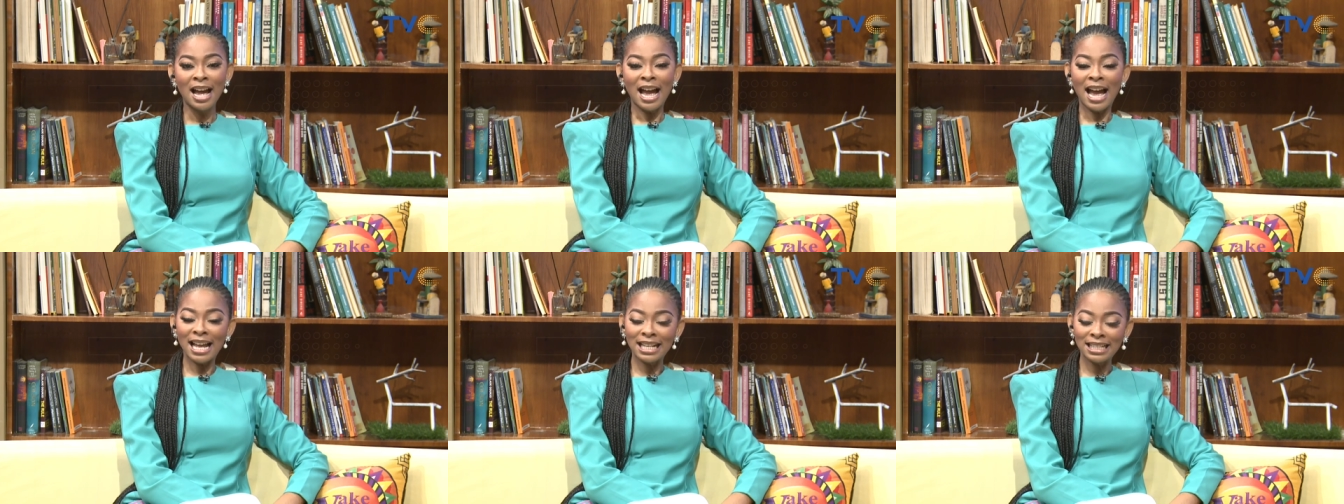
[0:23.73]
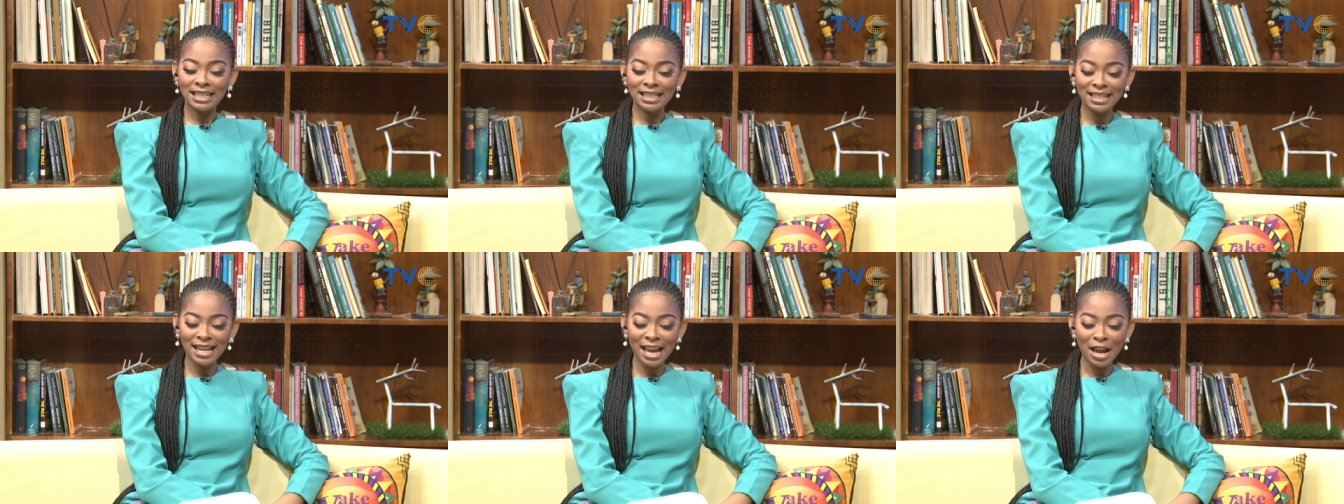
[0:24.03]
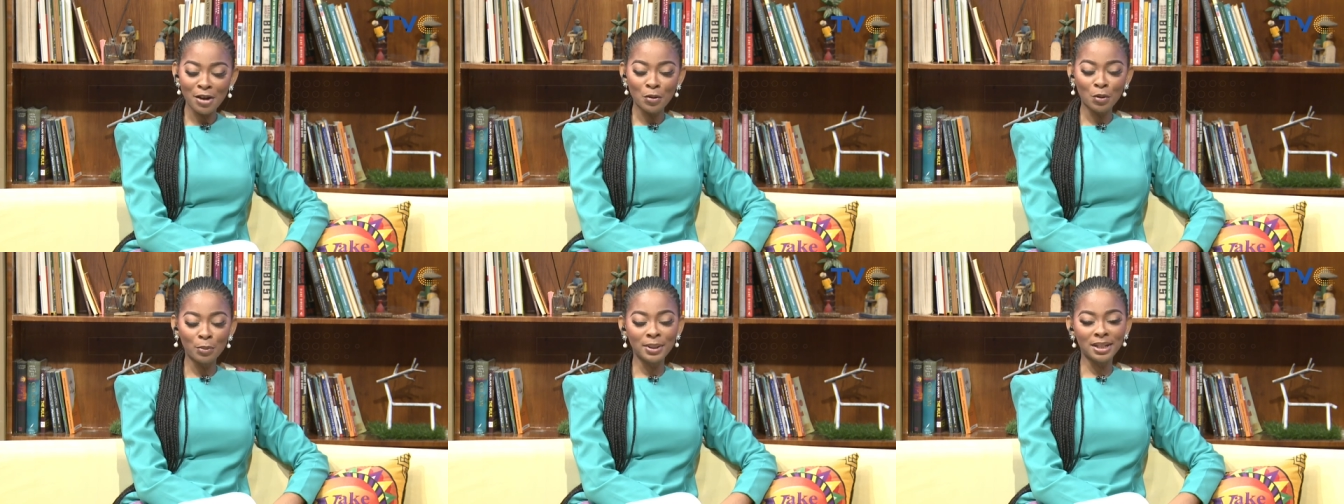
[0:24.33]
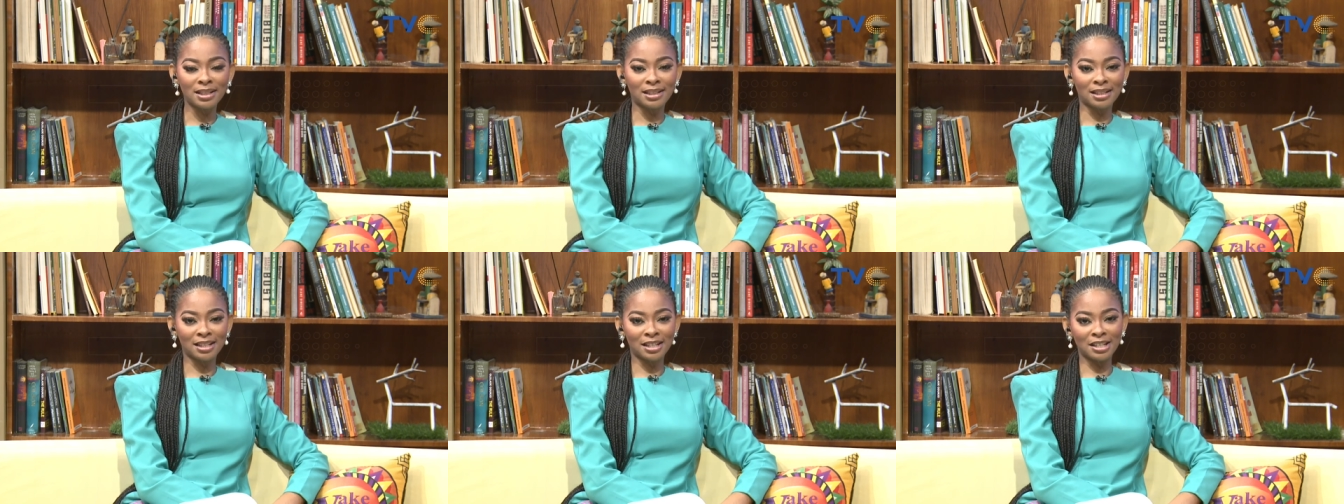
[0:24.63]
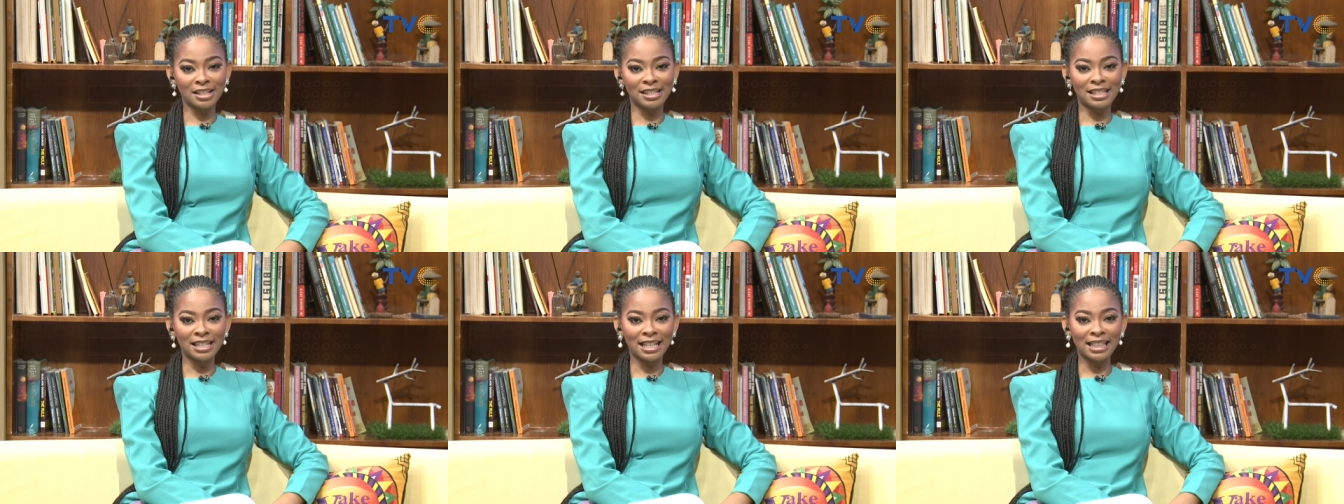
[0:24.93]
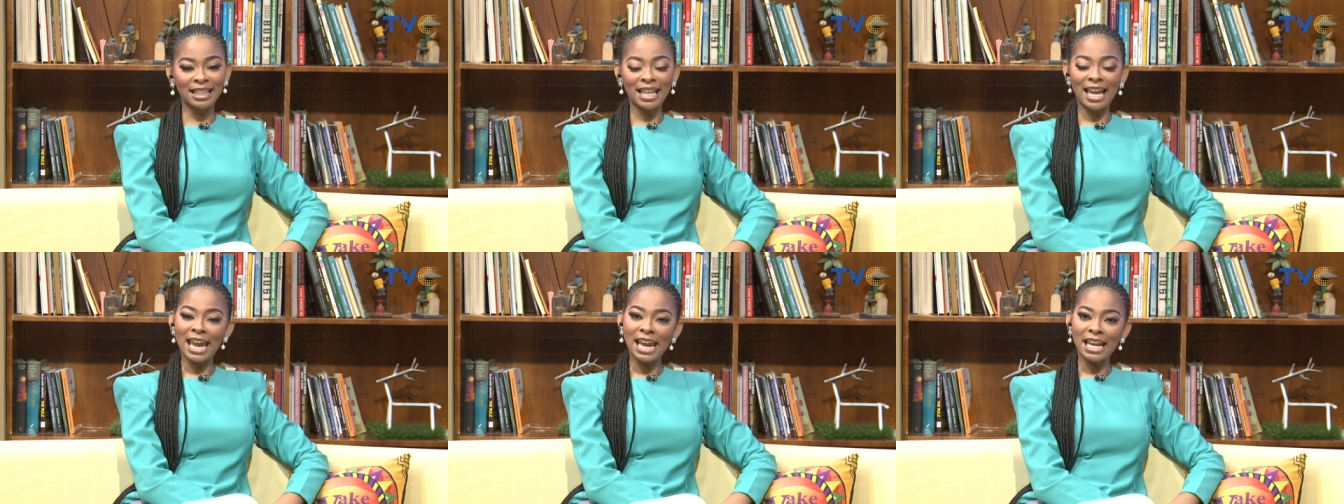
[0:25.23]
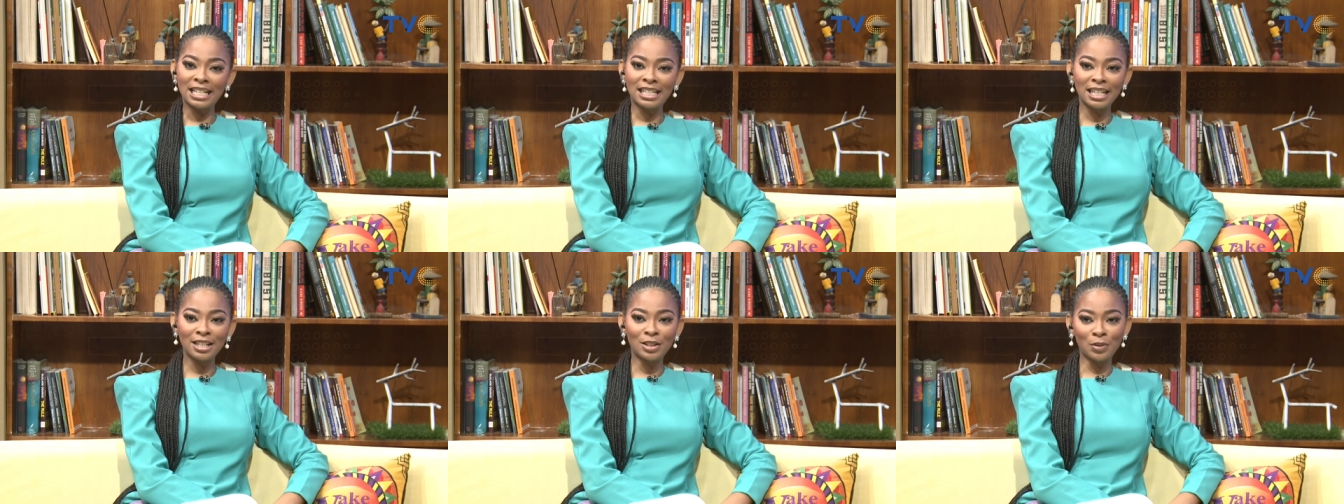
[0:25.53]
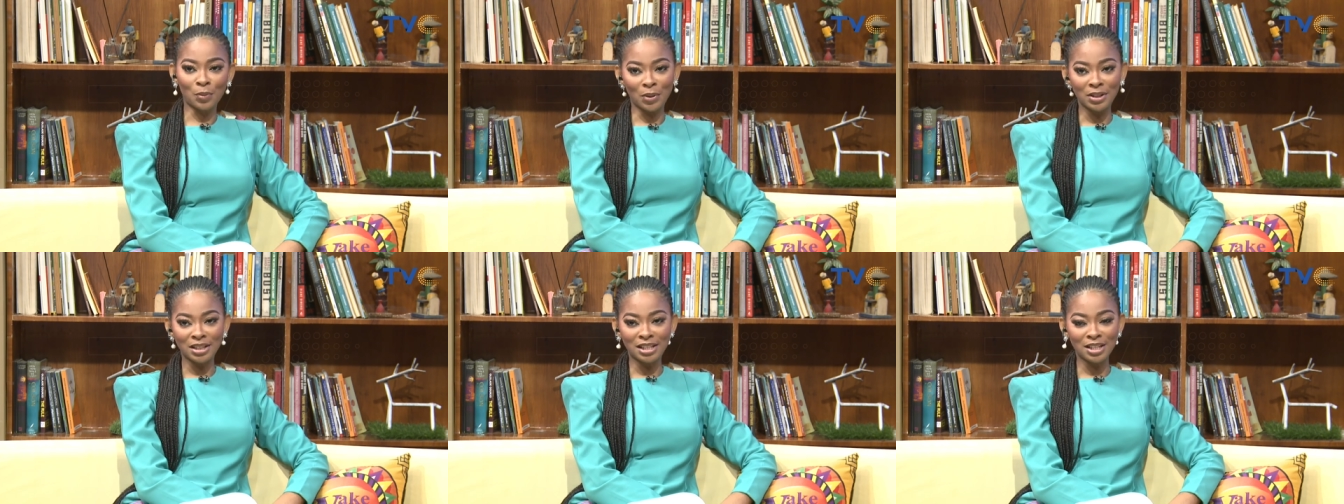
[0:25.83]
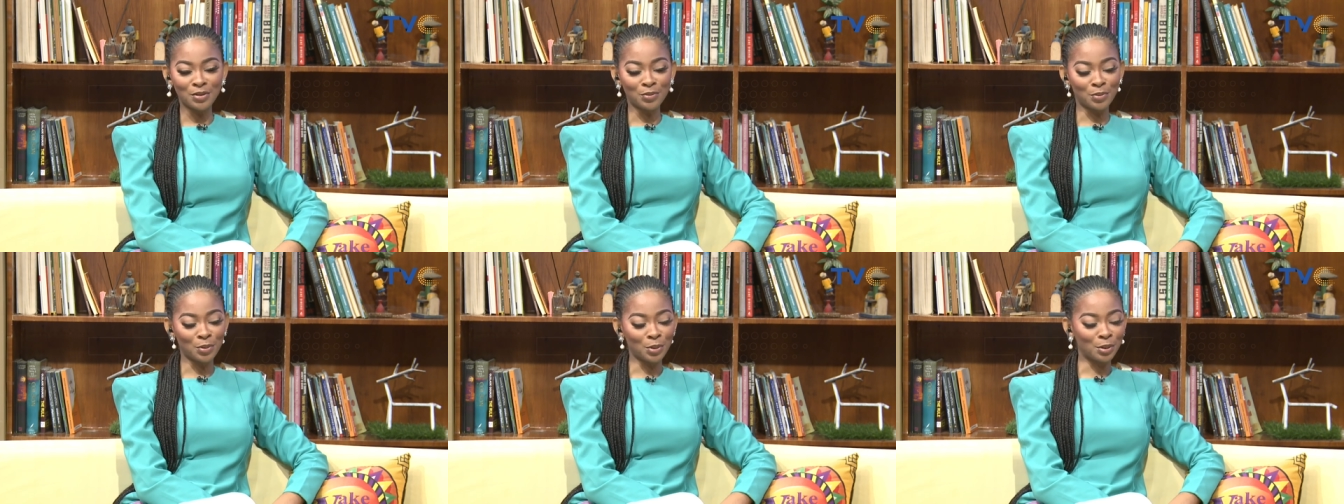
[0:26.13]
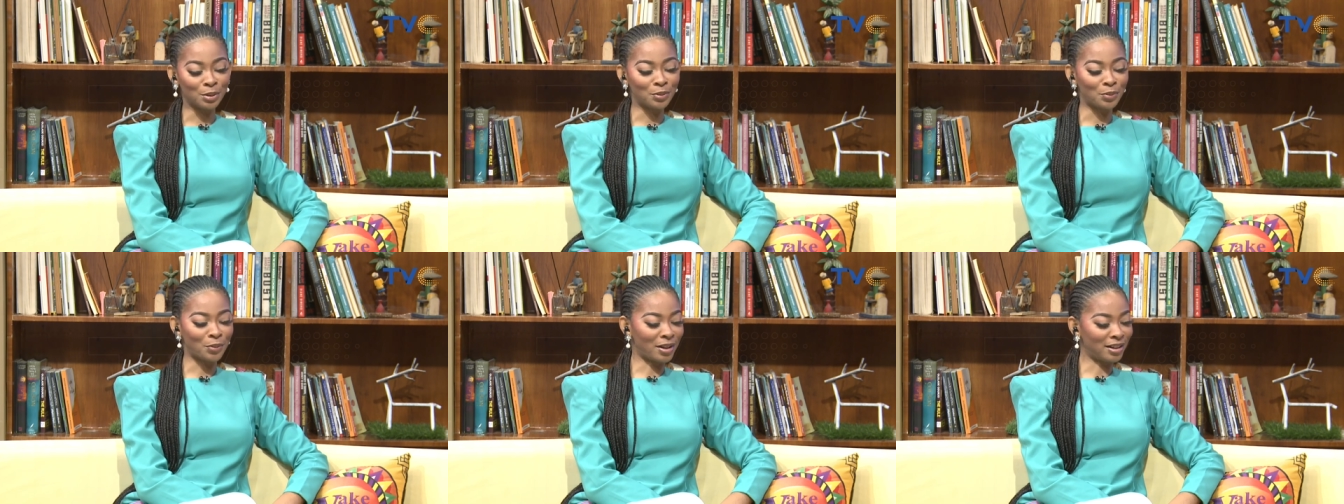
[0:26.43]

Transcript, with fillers: And today we'll be discussing the eighty twenty rule.